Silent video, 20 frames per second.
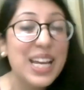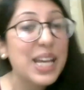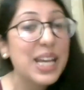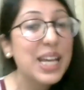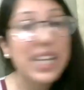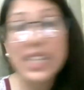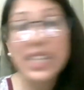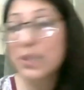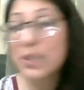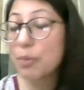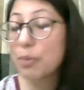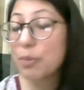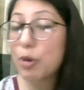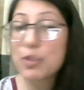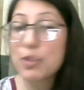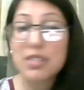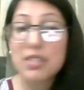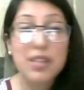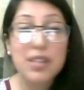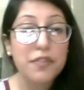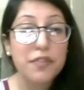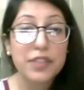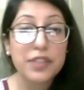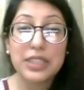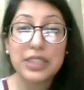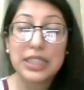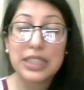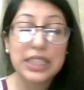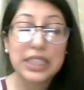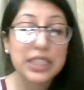It most
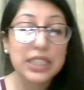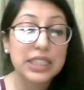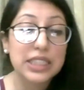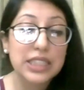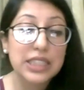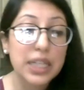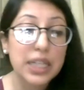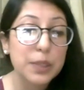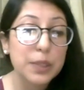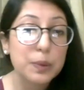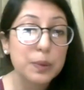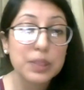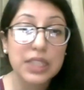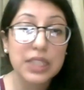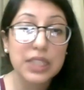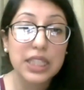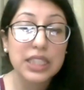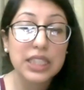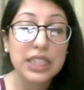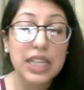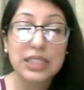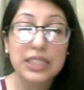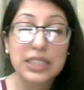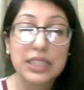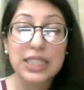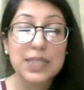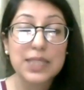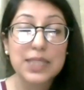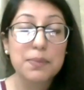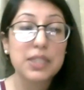definitely does. I don't think that's an
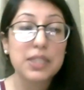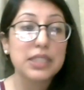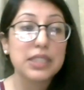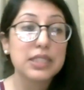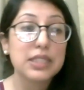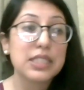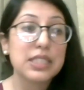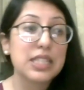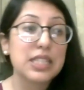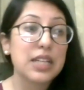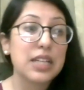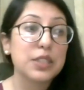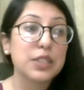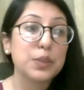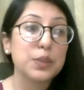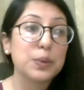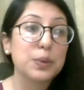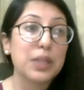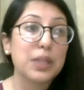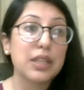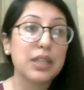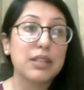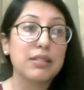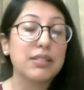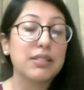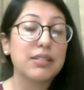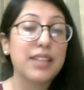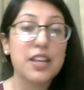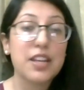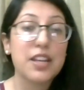experience that you can
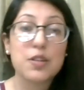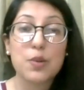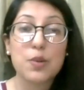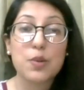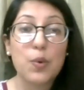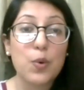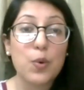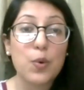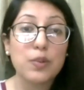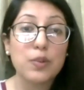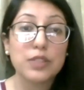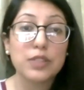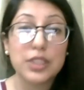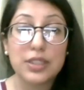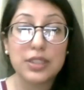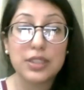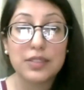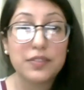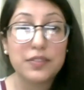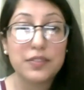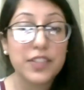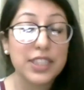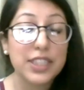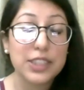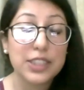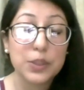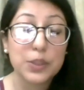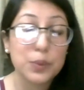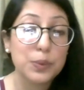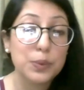get over very
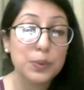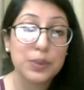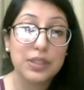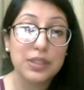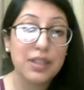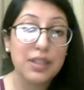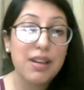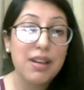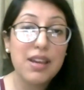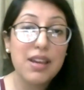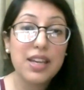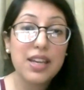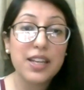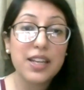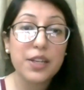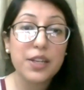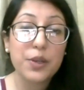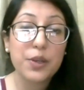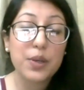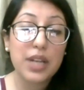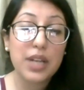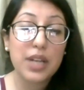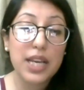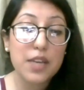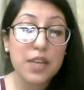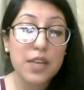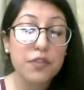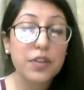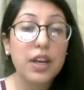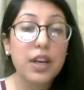soon in your
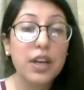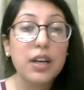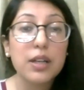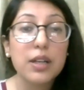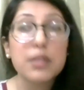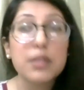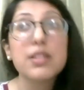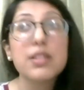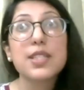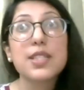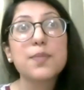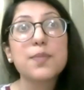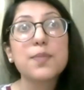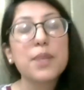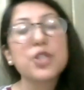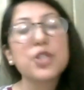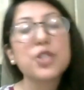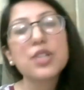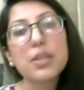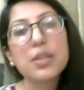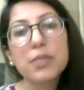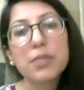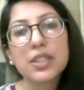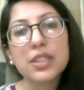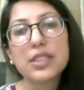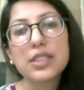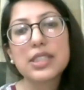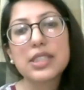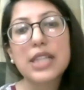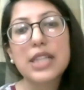life, especially
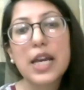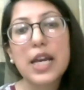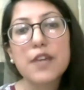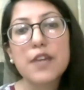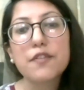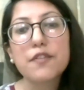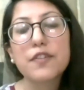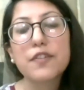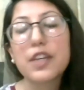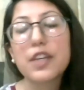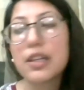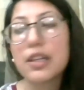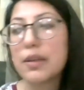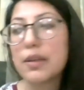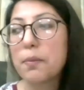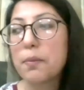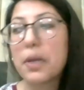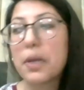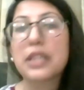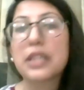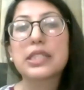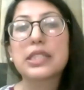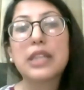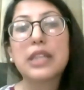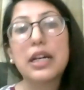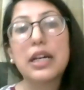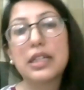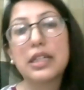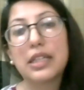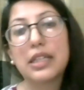because life in
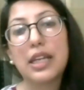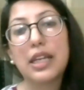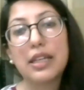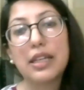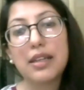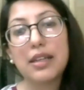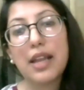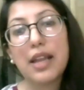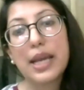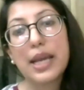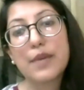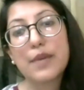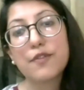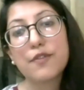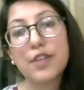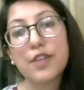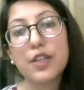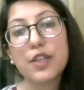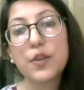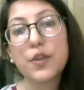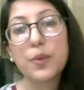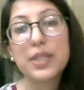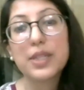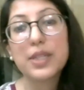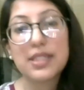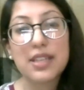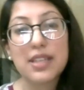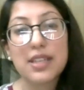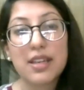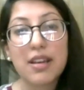Pakistan and life in
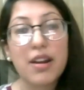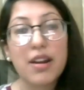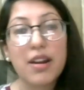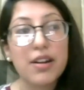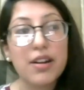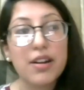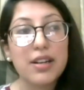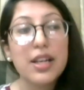USA are